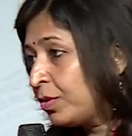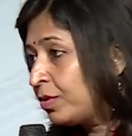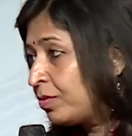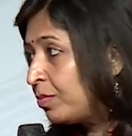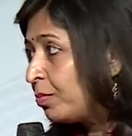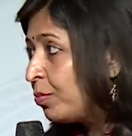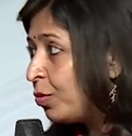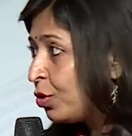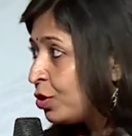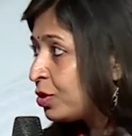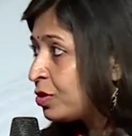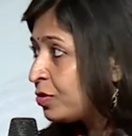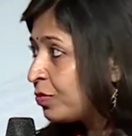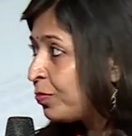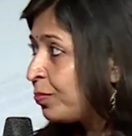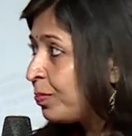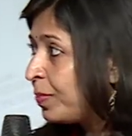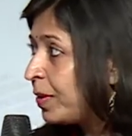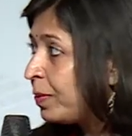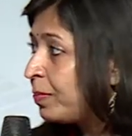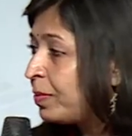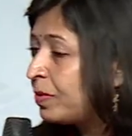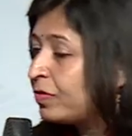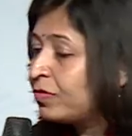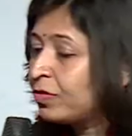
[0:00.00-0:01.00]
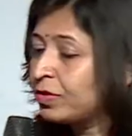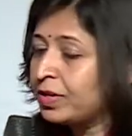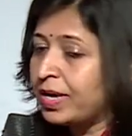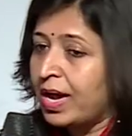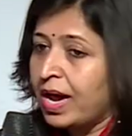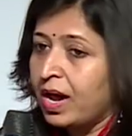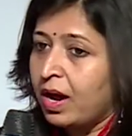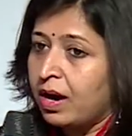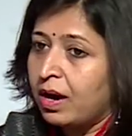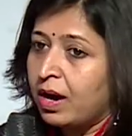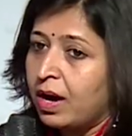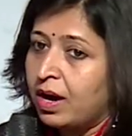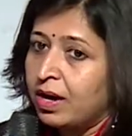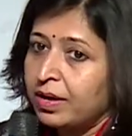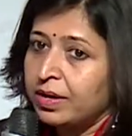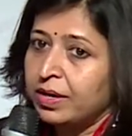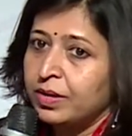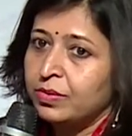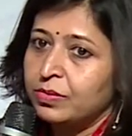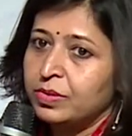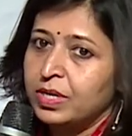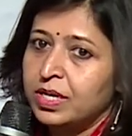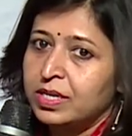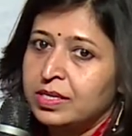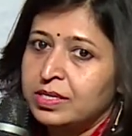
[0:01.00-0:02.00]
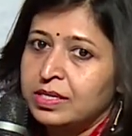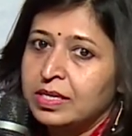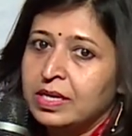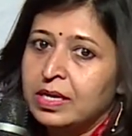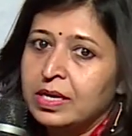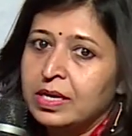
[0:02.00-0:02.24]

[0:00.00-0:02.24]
most people would argue that